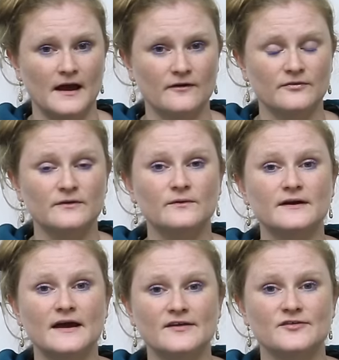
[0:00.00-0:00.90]

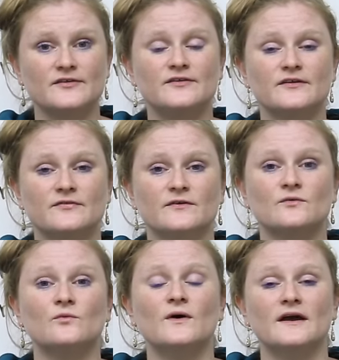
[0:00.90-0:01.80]
Everyone has a
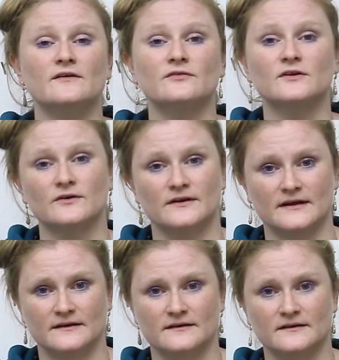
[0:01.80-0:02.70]
different way of
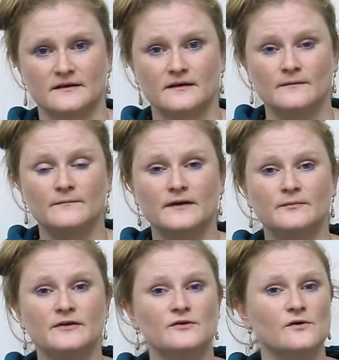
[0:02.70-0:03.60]
learning.
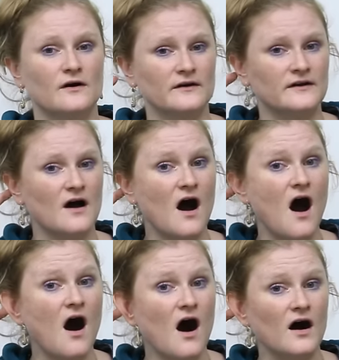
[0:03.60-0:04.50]
Maybe you are an
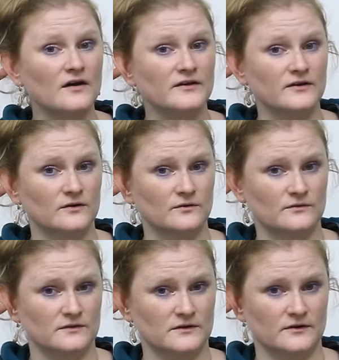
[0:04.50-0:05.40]
audio
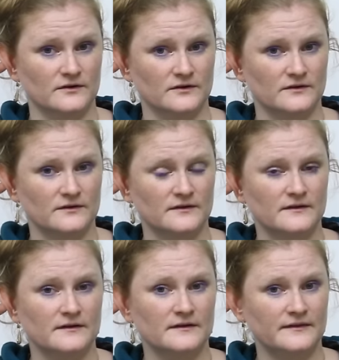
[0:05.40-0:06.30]
learner.
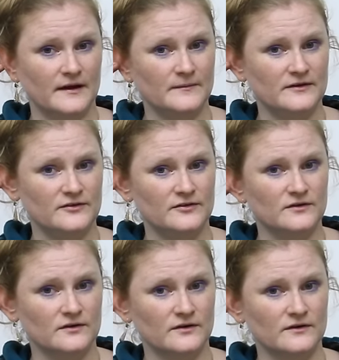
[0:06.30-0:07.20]
That means you
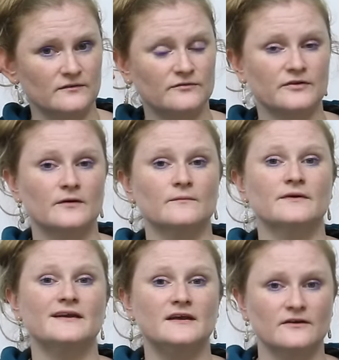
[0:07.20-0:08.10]
learn from
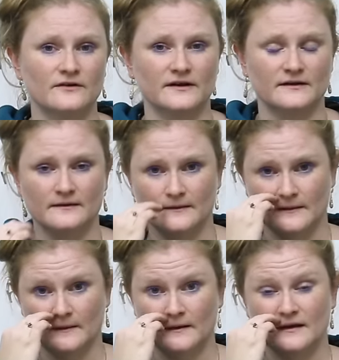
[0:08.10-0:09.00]
hearing.
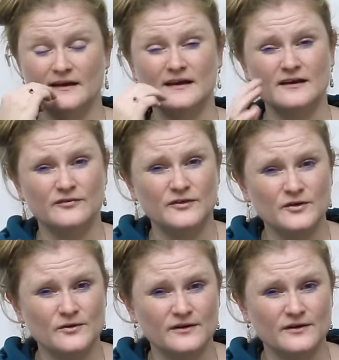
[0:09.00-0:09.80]
If you